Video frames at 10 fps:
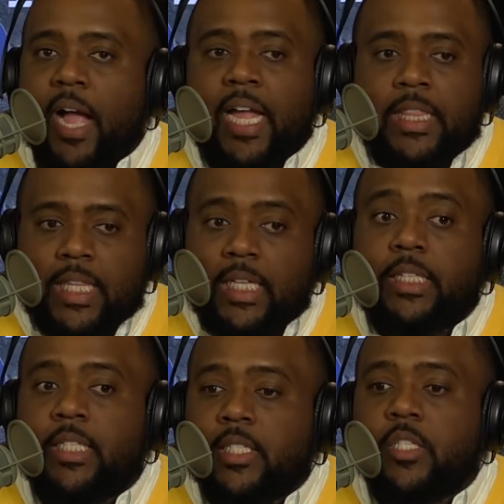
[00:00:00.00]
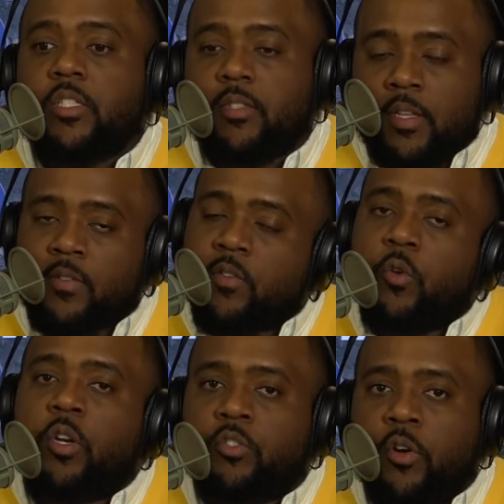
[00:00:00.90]
I think this is
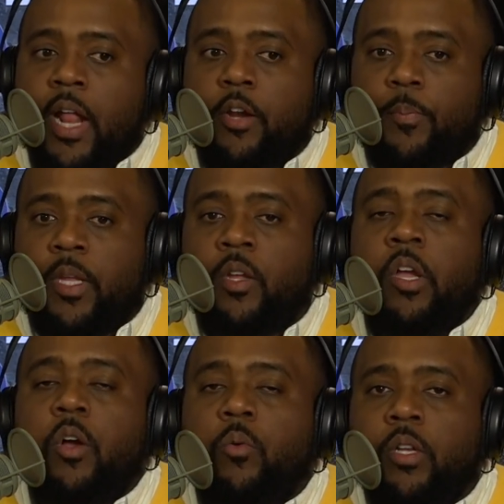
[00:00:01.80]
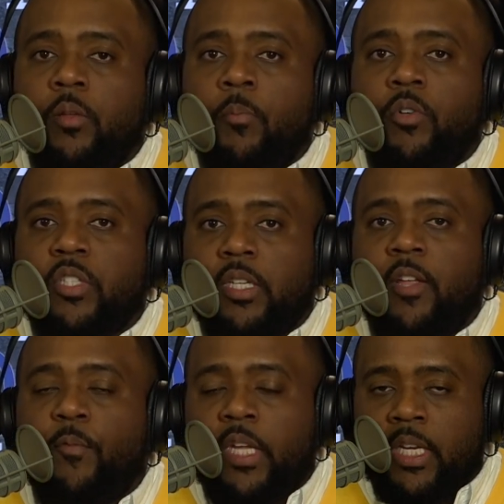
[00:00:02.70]
going to turn out to be one of the more
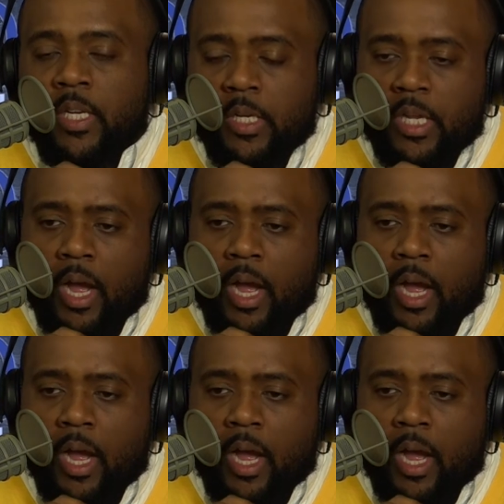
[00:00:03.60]
significant